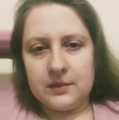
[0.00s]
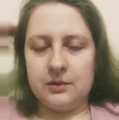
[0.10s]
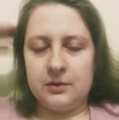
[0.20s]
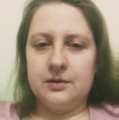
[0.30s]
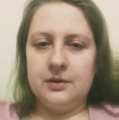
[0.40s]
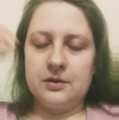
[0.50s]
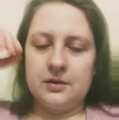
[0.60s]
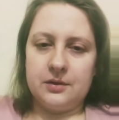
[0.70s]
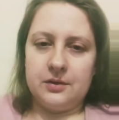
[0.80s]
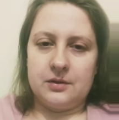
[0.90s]
you're
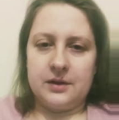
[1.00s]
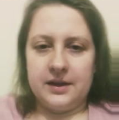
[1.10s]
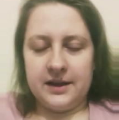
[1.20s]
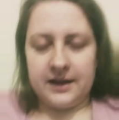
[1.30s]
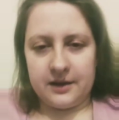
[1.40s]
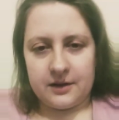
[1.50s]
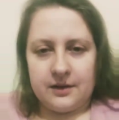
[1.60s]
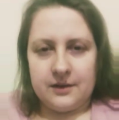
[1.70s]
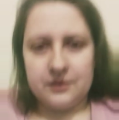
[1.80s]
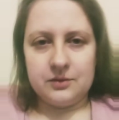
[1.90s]
you're you're an heir
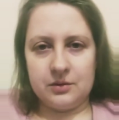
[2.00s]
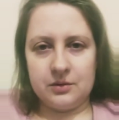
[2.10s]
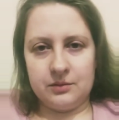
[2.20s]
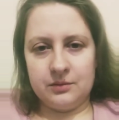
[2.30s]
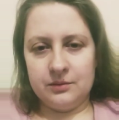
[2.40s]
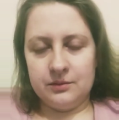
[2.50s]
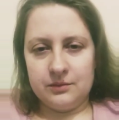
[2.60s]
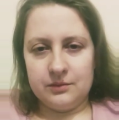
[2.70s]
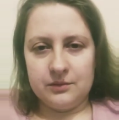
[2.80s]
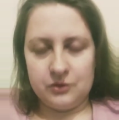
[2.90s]
to
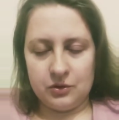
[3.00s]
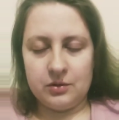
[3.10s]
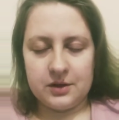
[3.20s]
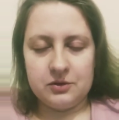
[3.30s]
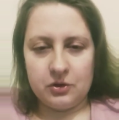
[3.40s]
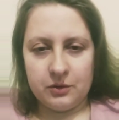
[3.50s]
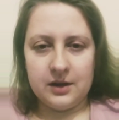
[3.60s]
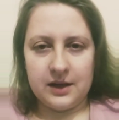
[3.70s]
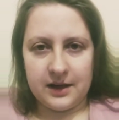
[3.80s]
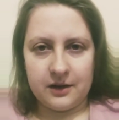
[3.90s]
you're an
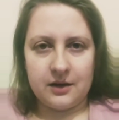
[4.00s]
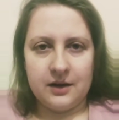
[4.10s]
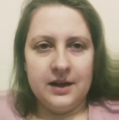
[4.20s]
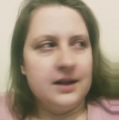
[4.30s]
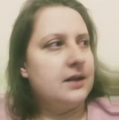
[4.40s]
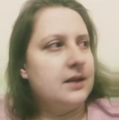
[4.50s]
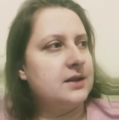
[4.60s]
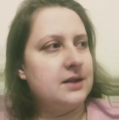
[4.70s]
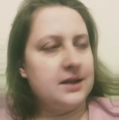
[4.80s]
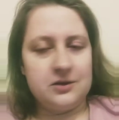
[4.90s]
joint heir.
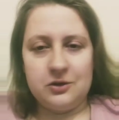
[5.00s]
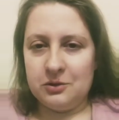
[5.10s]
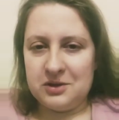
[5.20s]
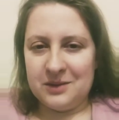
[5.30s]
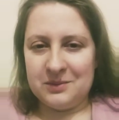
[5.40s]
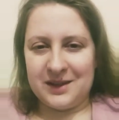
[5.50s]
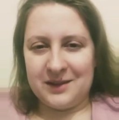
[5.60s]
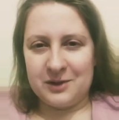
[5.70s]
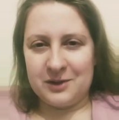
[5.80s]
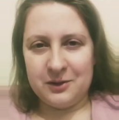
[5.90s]
Let's do
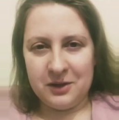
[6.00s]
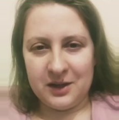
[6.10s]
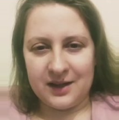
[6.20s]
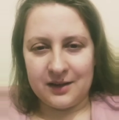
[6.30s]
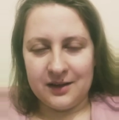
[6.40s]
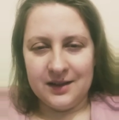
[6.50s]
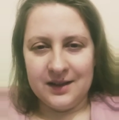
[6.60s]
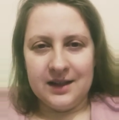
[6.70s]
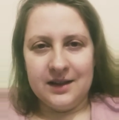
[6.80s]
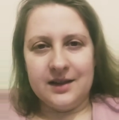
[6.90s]
something really good here.
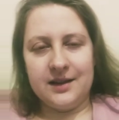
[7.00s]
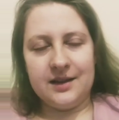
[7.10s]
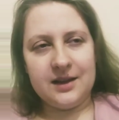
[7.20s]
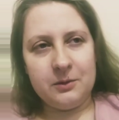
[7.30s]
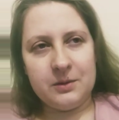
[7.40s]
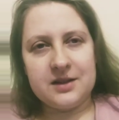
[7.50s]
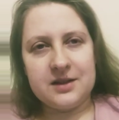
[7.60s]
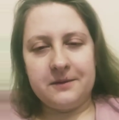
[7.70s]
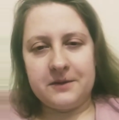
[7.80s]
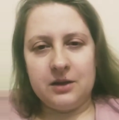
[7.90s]
And the other one is
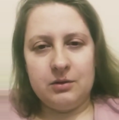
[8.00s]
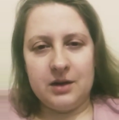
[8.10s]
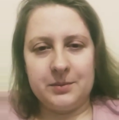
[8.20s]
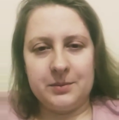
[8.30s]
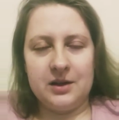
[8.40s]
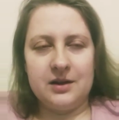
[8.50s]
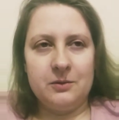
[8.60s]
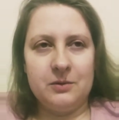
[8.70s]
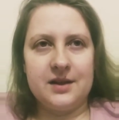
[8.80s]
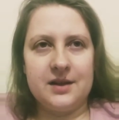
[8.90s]
lifting you up. The other
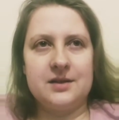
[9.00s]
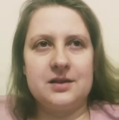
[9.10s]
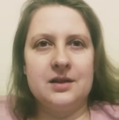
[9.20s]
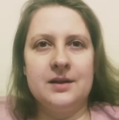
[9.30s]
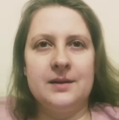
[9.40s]
one is